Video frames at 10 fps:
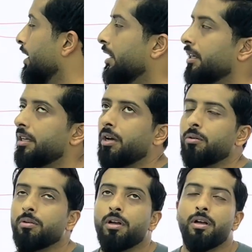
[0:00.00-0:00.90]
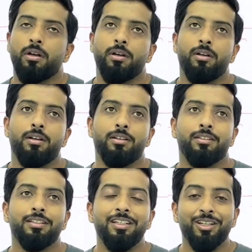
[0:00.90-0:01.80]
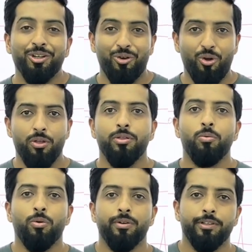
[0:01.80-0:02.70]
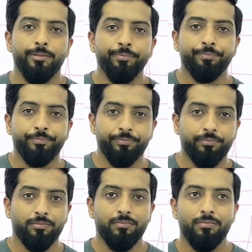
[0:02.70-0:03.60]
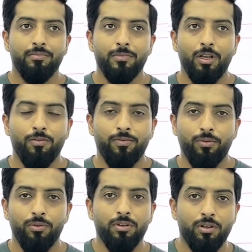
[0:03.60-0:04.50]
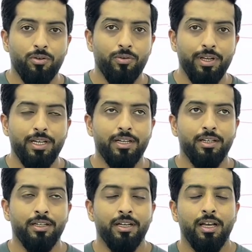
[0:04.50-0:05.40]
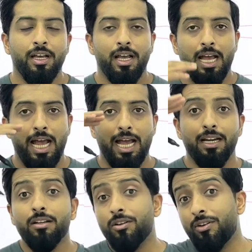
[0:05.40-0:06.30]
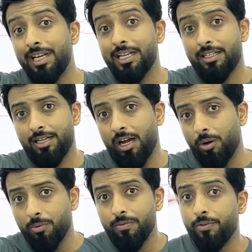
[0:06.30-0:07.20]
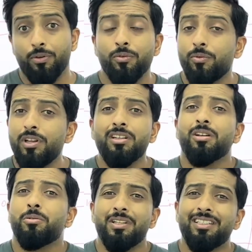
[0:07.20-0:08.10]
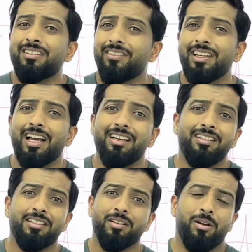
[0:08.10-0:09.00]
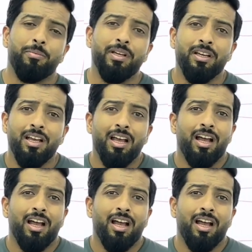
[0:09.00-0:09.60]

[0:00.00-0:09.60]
Now, on the water, full creek and creek tower view. Now, creek tower is a reality. It's coming.